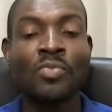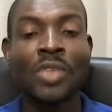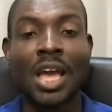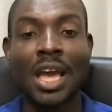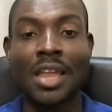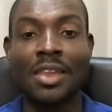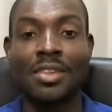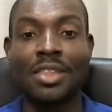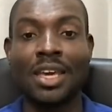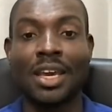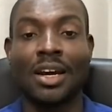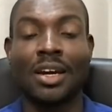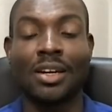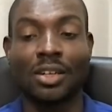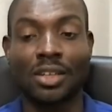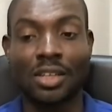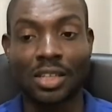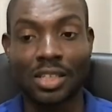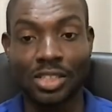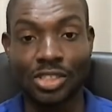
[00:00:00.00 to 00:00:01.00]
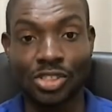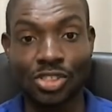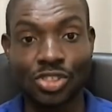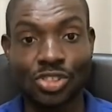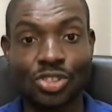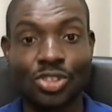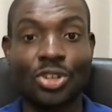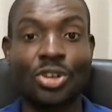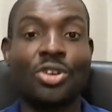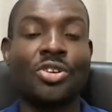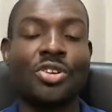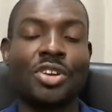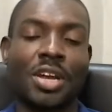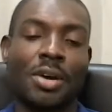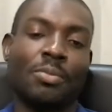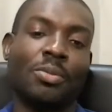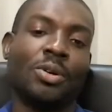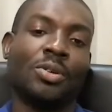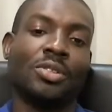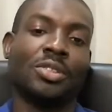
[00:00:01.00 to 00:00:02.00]
and they are concerned
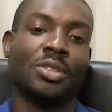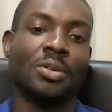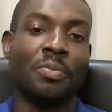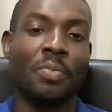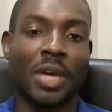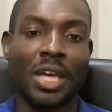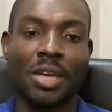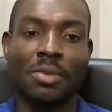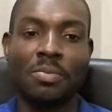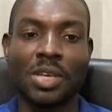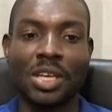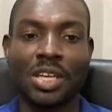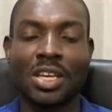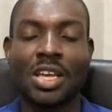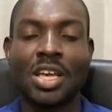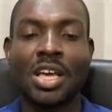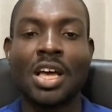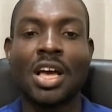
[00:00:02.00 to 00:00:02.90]
about the baby.